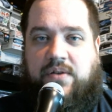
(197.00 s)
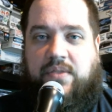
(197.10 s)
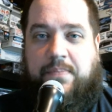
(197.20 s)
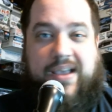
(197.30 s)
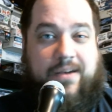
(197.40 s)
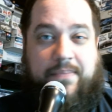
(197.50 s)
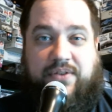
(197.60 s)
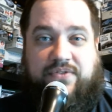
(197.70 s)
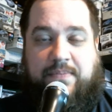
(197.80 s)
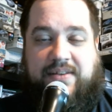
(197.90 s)

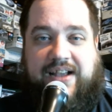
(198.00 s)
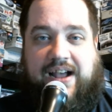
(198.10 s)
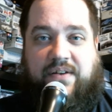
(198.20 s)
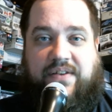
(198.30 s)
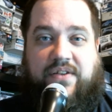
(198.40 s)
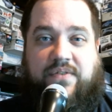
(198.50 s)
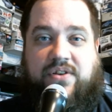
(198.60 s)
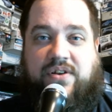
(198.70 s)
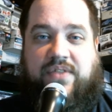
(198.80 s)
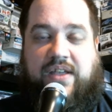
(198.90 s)
Peterbilts from Italeri,
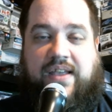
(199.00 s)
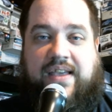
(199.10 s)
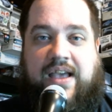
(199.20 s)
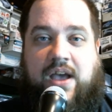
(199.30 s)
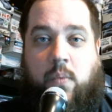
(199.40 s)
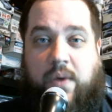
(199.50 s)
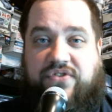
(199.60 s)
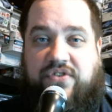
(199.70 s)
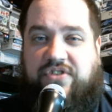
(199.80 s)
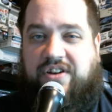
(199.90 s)
the
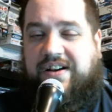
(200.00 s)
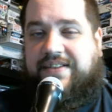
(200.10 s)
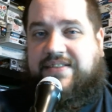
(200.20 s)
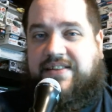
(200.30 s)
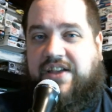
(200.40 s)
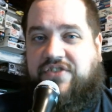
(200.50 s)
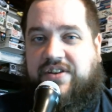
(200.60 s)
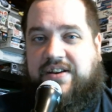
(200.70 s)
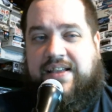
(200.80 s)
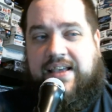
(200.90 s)
Western Star
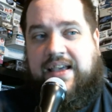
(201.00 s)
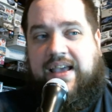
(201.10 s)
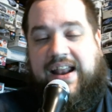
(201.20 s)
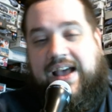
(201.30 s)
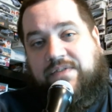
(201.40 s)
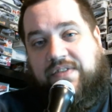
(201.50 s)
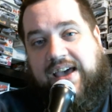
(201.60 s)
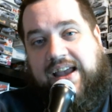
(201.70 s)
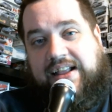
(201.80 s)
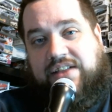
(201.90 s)
Constellation, and after
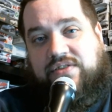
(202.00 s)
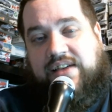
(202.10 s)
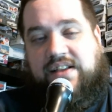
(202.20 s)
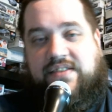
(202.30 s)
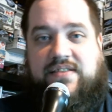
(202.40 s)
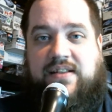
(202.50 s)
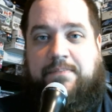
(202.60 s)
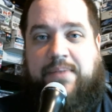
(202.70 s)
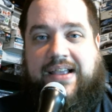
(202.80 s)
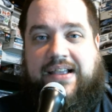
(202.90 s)
that, it gets kind of slim
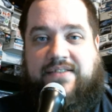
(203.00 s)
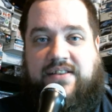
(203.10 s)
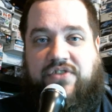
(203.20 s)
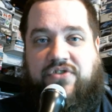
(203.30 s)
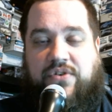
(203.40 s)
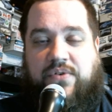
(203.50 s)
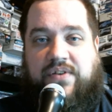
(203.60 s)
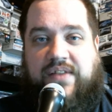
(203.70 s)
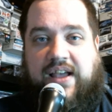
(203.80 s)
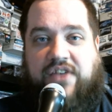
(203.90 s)
pickings unless you're
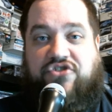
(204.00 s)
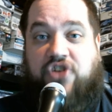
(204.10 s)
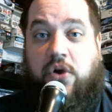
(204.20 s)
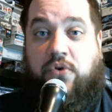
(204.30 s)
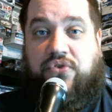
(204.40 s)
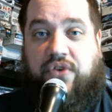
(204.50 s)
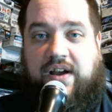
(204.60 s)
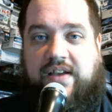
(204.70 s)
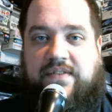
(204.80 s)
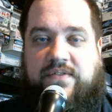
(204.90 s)
doing like a show
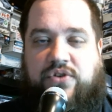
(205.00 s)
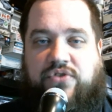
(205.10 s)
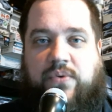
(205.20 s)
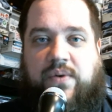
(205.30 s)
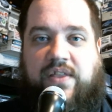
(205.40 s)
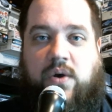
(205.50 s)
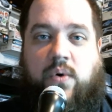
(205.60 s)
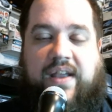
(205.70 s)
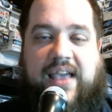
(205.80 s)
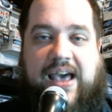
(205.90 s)
truck using one of the
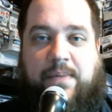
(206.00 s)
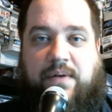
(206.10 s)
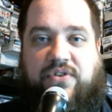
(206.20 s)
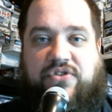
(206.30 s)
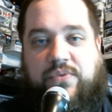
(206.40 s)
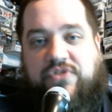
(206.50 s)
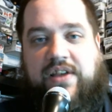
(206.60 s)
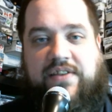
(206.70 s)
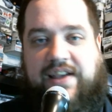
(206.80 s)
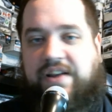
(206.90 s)
older cabovers, in which
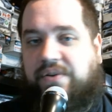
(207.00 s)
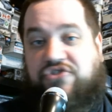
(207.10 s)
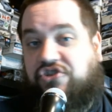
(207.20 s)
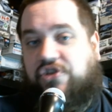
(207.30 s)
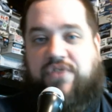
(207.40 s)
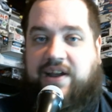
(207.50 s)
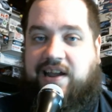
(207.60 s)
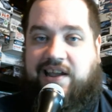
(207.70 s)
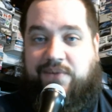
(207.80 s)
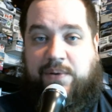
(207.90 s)
case, hey, you're doing a show truck,
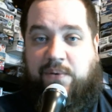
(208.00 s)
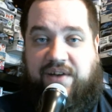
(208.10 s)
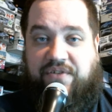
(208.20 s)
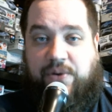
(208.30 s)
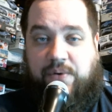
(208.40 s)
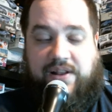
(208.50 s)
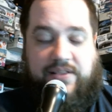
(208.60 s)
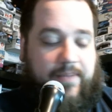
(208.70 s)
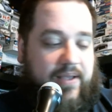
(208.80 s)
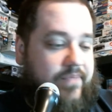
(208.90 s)
it can be whatever you want it
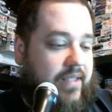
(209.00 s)
to be.